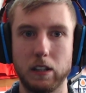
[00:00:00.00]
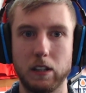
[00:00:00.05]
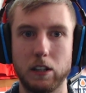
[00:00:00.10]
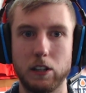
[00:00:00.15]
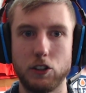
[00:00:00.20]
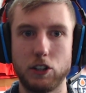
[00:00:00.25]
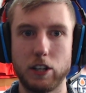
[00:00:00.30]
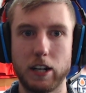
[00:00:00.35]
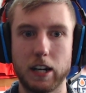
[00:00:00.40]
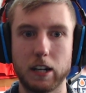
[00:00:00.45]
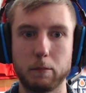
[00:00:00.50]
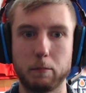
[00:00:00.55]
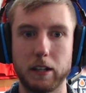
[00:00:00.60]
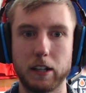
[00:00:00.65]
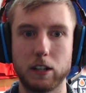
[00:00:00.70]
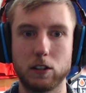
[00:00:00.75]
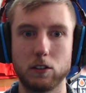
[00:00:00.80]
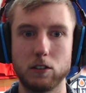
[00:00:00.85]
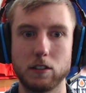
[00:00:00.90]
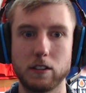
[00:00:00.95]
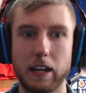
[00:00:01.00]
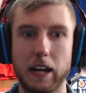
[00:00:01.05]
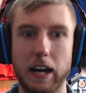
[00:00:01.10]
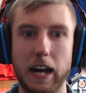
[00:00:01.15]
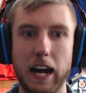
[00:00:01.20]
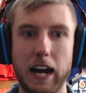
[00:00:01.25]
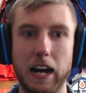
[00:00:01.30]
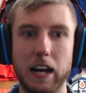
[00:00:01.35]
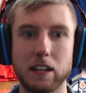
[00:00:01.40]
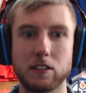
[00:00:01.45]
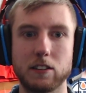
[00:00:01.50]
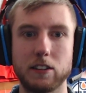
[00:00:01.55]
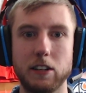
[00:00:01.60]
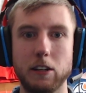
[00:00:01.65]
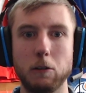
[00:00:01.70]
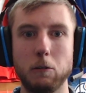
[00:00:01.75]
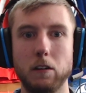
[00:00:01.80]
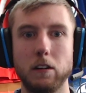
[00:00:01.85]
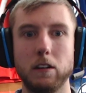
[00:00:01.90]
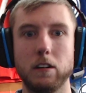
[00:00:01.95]
Jack Michaels
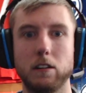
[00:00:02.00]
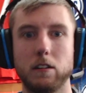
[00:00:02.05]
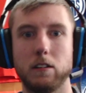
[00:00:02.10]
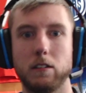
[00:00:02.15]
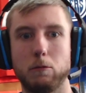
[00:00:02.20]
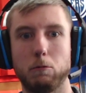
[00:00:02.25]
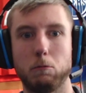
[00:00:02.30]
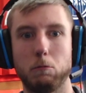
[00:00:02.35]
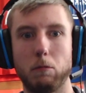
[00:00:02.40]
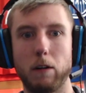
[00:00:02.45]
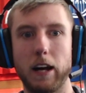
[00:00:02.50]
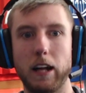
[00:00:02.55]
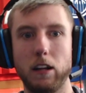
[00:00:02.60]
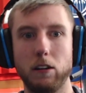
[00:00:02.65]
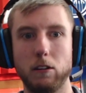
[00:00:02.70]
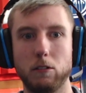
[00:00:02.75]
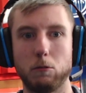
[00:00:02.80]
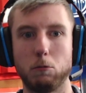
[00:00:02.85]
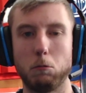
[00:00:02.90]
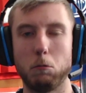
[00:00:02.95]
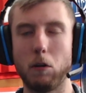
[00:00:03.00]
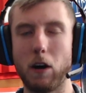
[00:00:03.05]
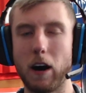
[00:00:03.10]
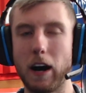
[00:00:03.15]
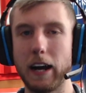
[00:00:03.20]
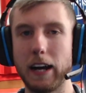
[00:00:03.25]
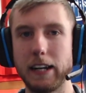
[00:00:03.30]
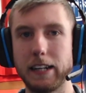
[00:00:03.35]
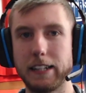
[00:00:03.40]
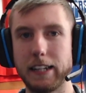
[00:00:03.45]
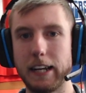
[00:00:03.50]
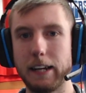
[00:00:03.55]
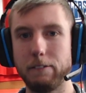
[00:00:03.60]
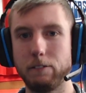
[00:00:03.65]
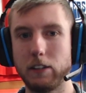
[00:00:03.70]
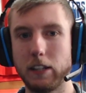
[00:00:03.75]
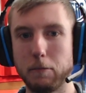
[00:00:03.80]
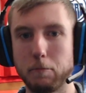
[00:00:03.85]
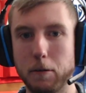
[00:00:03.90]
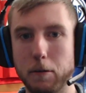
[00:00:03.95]
asking, well, why Dave
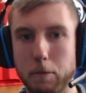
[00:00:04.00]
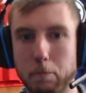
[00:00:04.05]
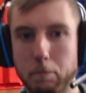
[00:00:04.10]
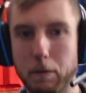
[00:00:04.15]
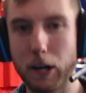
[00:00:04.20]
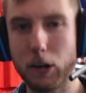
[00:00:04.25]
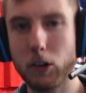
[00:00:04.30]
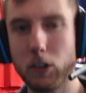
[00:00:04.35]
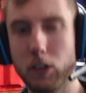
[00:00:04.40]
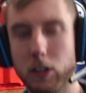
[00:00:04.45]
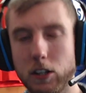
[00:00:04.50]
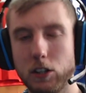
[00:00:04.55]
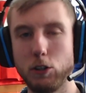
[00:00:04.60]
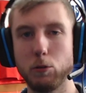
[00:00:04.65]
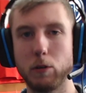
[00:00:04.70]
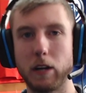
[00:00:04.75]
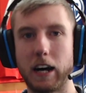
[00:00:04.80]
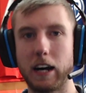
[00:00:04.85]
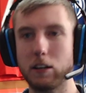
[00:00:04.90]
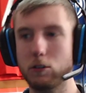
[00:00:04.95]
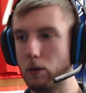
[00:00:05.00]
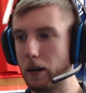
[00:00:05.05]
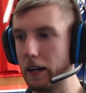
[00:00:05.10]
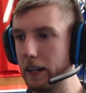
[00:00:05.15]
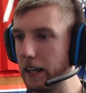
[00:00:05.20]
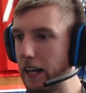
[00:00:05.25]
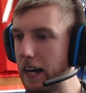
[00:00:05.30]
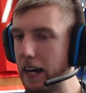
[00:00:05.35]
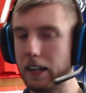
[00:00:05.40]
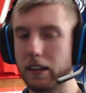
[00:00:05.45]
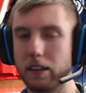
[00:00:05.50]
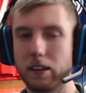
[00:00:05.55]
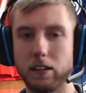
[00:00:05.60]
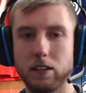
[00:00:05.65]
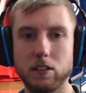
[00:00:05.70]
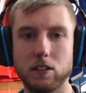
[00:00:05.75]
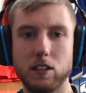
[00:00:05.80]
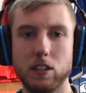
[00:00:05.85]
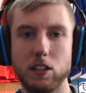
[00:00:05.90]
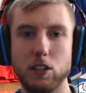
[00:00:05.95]
Tippett paired the new guys, right?
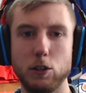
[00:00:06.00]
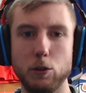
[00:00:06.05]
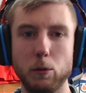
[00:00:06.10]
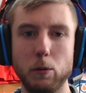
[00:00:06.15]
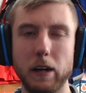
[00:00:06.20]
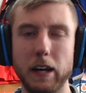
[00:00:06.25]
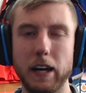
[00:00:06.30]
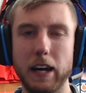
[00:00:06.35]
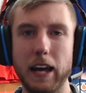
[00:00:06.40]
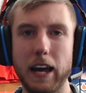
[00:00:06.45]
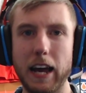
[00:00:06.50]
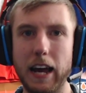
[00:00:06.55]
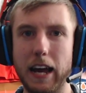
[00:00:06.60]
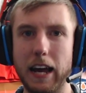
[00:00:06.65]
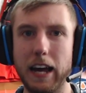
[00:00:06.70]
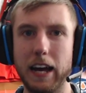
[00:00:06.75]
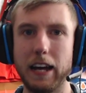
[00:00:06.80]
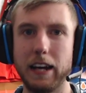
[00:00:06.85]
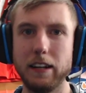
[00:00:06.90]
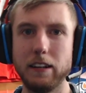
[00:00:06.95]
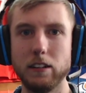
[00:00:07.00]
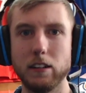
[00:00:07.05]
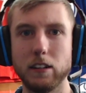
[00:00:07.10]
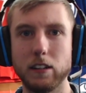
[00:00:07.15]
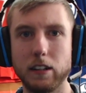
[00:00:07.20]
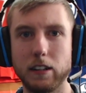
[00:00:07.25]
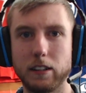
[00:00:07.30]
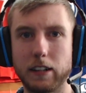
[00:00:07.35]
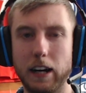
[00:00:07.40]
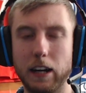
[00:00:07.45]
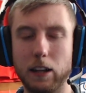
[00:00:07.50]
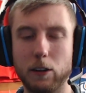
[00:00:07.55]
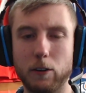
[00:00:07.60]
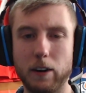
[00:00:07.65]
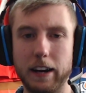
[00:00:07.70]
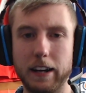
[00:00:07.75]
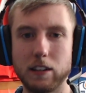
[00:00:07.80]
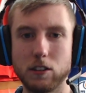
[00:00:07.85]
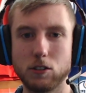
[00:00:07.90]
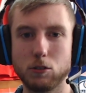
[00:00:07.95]
Athanasiou and Tyler
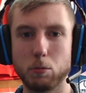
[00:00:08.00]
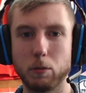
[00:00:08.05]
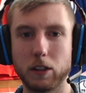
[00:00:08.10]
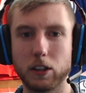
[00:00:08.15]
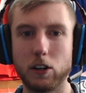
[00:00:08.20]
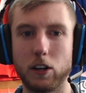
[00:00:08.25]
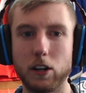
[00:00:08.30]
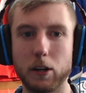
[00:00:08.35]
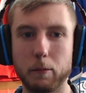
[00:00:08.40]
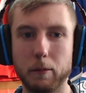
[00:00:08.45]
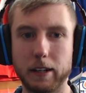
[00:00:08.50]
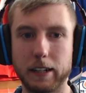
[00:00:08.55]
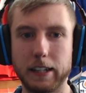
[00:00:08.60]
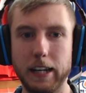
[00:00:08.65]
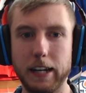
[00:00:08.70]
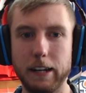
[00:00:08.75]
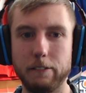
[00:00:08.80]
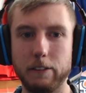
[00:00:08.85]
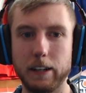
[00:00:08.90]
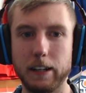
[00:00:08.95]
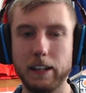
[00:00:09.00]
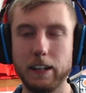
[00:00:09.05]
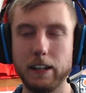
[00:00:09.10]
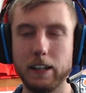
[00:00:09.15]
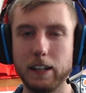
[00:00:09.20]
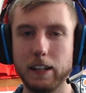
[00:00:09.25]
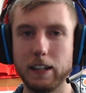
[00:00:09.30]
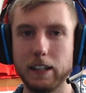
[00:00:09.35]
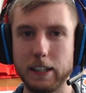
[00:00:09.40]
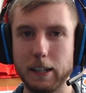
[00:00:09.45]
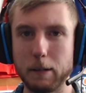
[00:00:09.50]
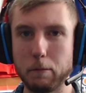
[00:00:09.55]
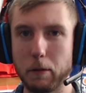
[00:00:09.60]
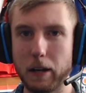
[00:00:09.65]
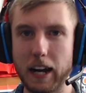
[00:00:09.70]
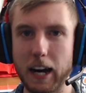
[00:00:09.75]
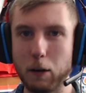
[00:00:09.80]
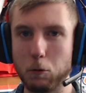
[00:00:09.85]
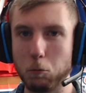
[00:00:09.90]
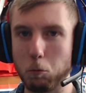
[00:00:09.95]
Ennis with Connor McDavid. Tippett
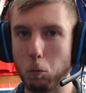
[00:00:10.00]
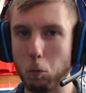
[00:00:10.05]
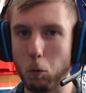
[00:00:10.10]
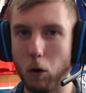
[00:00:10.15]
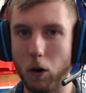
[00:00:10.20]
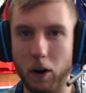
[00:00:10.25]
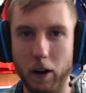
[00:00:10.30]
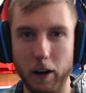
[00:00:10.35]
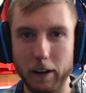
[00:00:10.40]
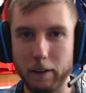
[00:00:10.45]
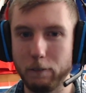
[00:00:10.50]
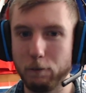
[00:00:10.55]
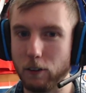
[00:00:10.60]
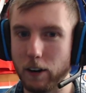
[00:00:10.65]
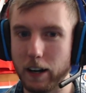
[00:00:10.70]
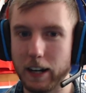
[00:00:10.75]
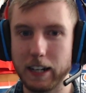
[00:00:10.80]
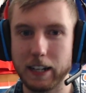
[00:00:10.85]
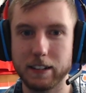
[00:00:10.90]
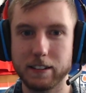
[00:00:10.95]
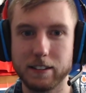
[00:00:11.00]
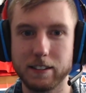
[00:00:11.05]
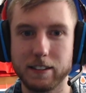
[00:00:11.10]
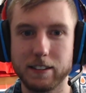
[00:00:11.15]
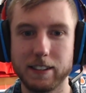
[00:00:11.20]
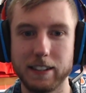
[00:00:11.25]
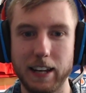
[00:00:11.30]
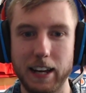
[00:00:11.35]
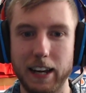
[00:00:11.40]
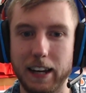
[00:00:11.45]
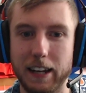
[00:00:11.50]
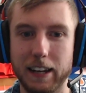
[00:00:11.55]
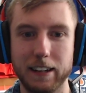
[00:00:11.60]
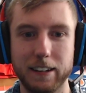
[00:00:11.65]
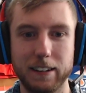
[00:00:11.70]
had one phrase to say.